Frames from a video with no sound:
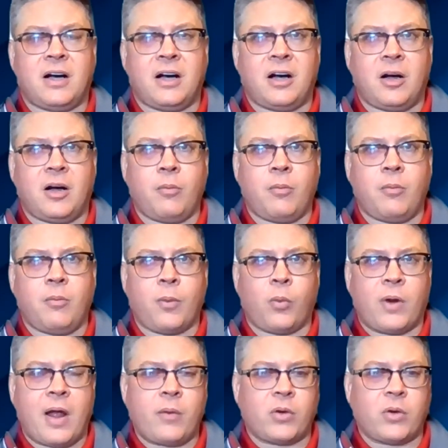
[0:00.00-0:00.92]
um,
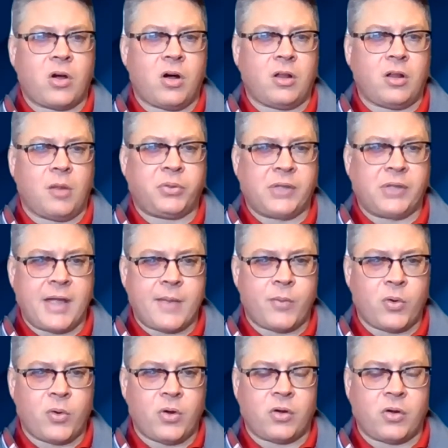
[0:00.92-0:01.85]
what I would call a
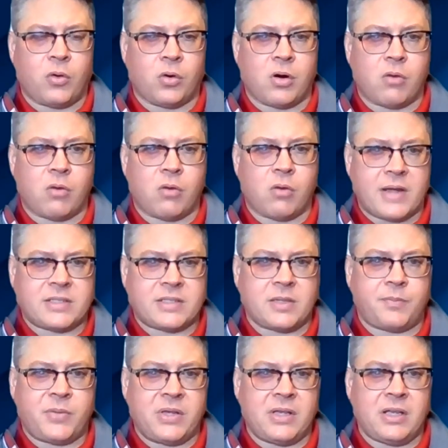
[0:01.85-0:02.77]
playbook or a
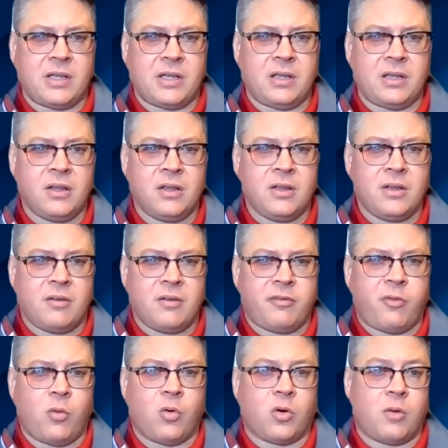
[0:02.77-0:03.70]
recipe
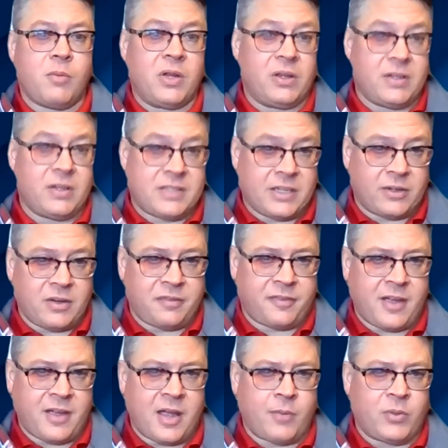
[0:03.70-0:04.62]
for military
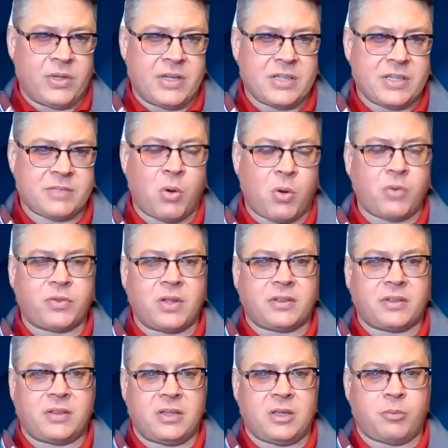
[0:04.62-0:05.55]
families, both
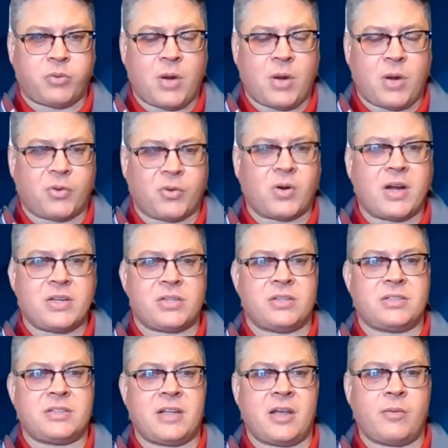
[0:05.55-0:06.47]
at the
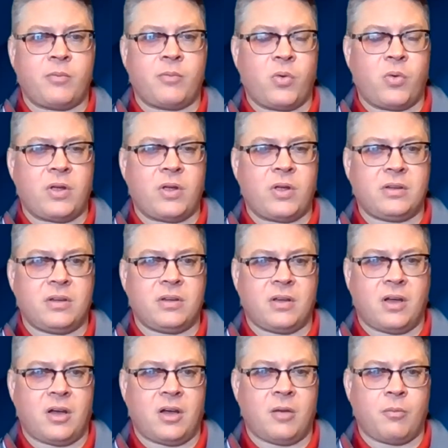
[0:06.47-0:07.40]
preparation standpoint
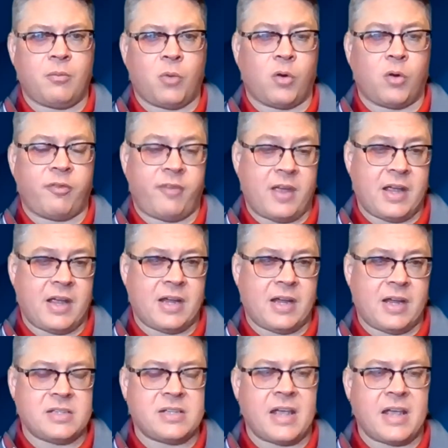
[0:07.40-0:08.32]
um, or
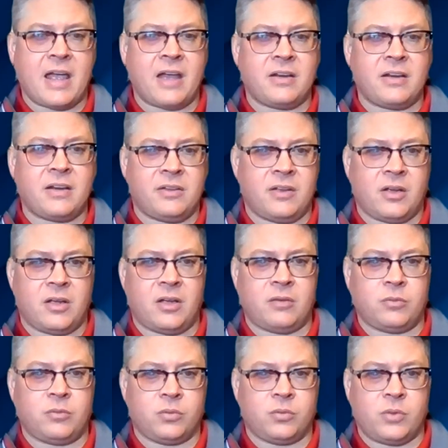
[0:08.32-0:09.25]
phase and in
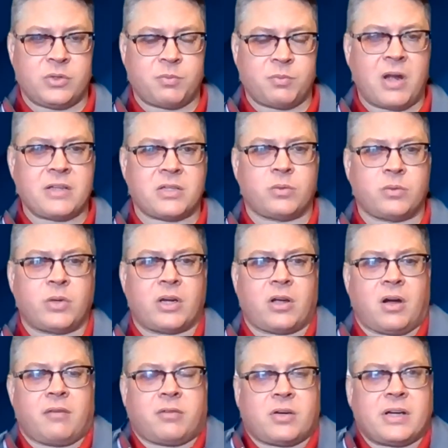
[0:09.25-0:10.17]
the response and
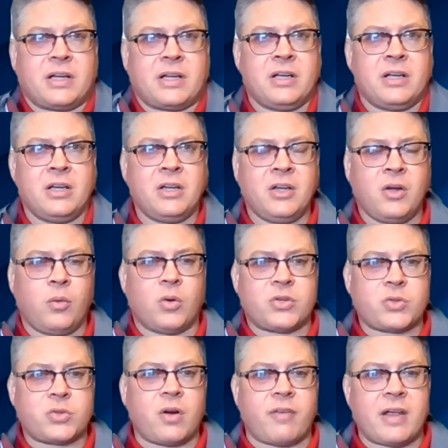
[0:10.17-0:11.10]
recovery.
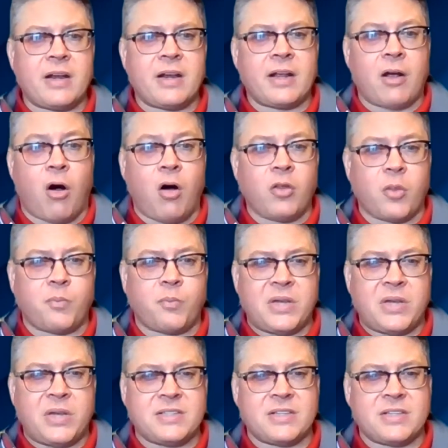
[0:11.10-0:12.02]
We're sort of hitting all the
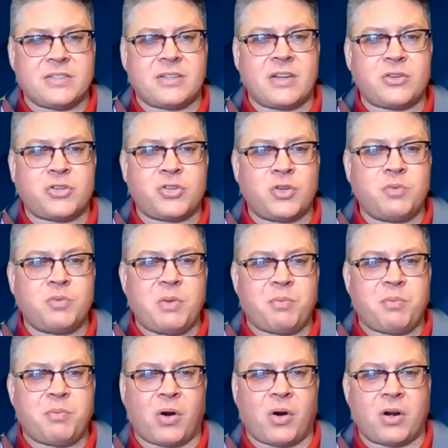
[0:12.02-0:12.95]
pieces that should
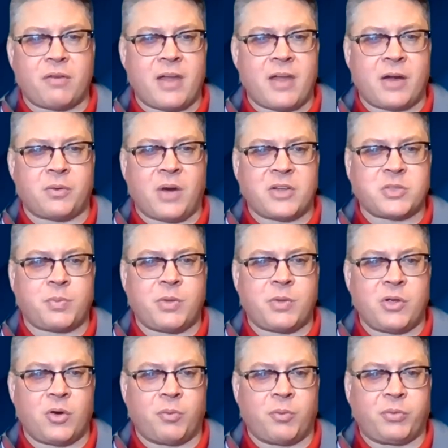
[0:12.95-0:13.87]
be part of that
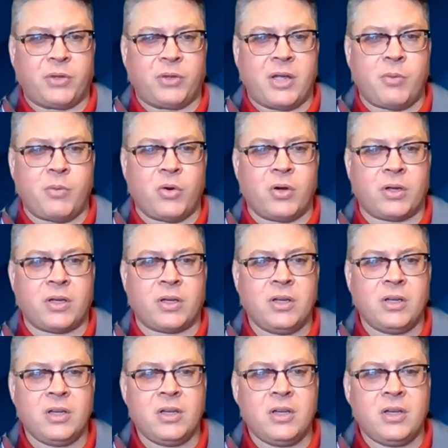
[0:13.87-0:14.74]
recipe or playbook.